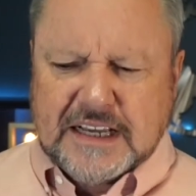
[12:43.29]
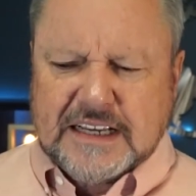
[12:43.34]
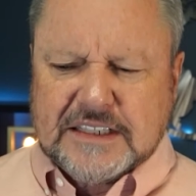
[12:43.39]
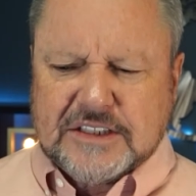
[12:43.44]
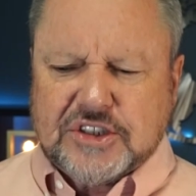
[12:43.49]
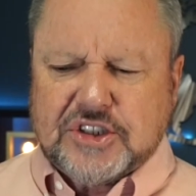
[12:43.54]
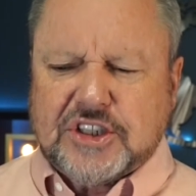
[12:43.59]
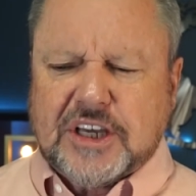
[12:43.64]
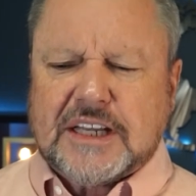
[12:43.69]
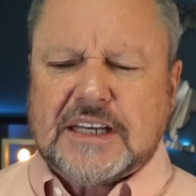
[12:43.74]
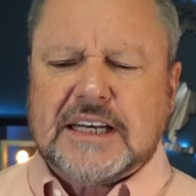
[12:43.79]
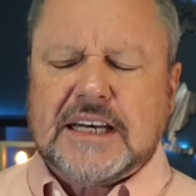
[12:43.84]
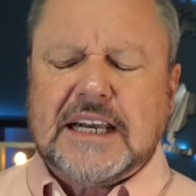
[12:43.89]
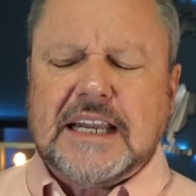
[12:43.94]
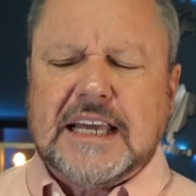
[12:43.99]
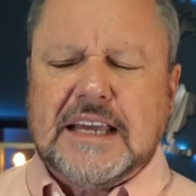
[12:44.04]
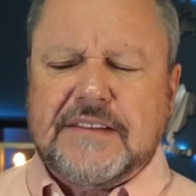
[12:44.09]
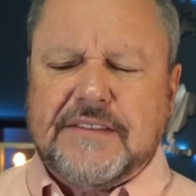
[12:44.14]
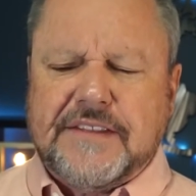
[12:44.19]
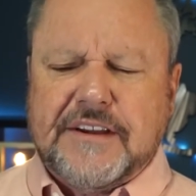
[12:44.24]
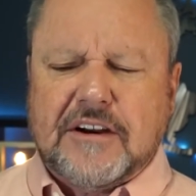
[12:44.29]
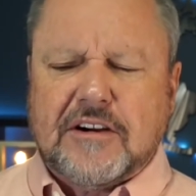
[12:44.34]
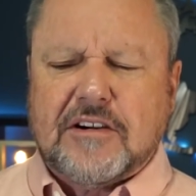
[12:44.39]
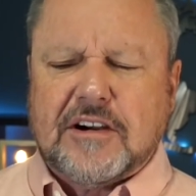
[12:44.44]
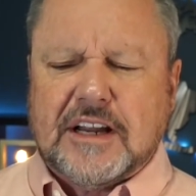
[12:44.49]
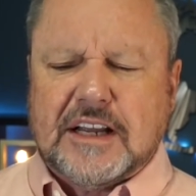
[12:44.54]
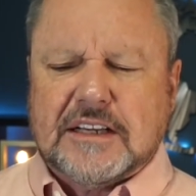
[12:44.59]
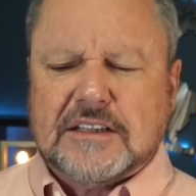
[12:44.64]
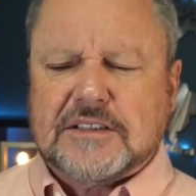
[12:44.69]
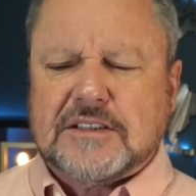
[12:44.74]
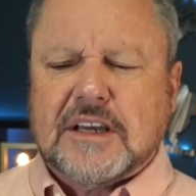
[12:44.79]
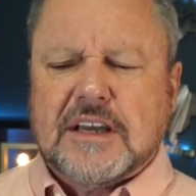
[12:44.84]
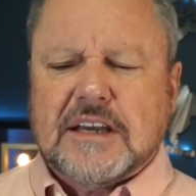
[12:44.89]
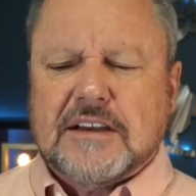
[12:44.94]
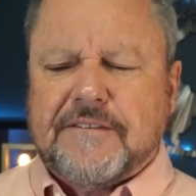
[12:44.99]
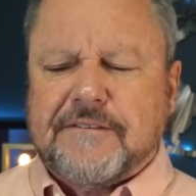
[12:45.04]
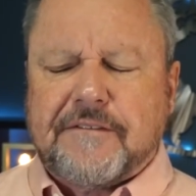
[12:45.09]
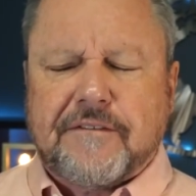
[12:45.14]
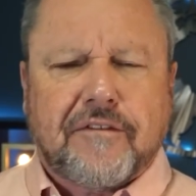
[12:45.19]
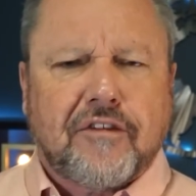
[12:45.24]
Suddenly there is
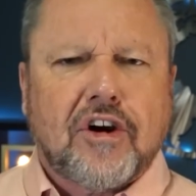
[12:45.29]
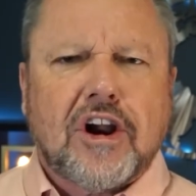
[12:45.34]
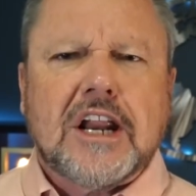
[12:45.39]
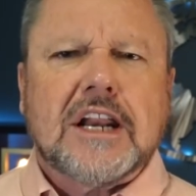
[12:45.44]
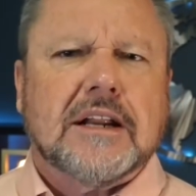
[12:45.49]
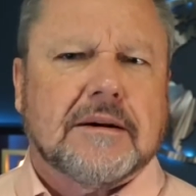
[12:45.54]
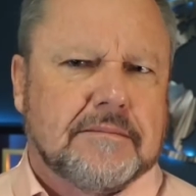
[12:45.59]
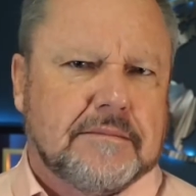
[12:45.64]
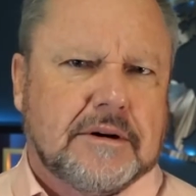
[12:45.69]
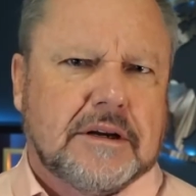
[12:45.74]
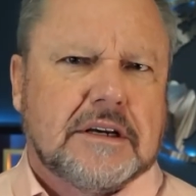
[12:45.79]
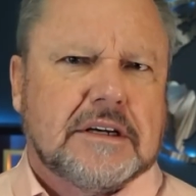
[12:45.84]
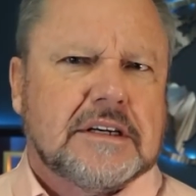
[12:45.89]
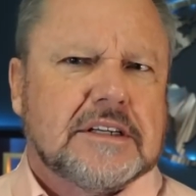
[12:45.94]
freedom